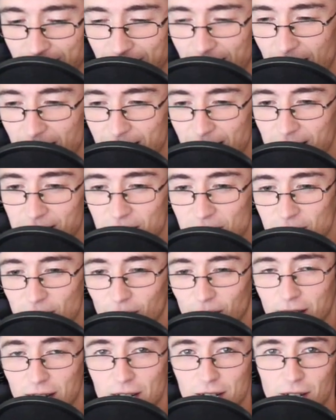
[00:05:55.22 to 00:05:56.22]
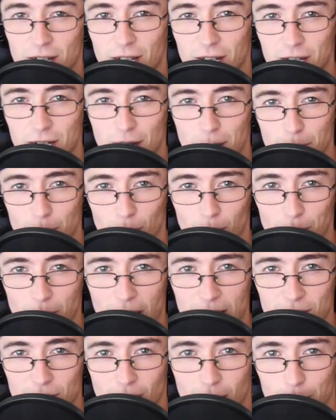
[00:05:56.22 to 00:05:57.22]
not necessarily the number
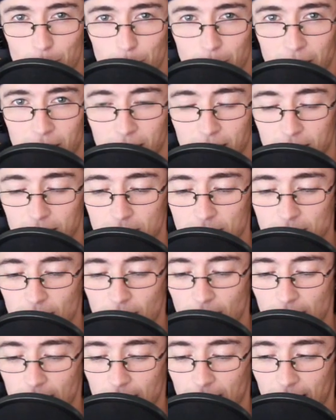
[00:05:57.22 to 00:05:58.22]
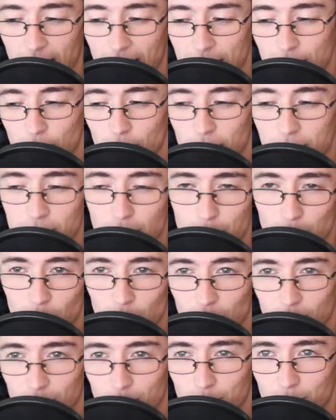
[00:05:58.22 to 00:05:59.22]
matchup, because I know
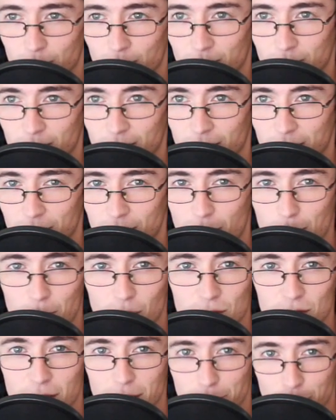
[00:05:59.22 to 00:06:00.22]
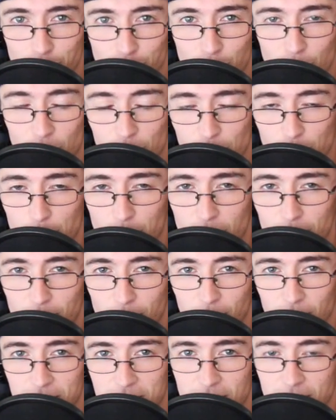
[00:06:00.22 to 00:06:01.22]
the numbers that Pro Football
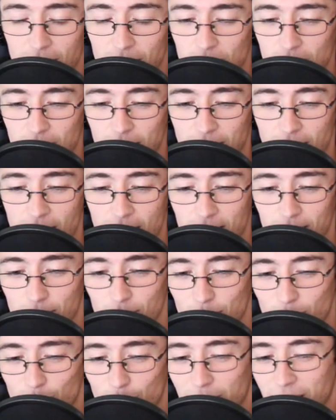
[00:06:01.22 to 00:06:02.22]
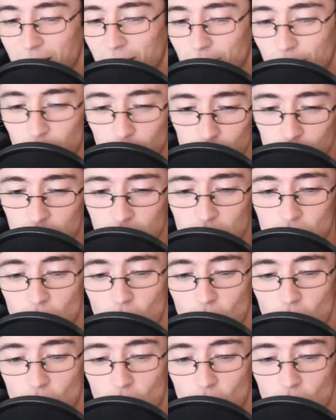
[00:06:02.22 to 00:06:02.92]
Focus gives can kind of be confusing,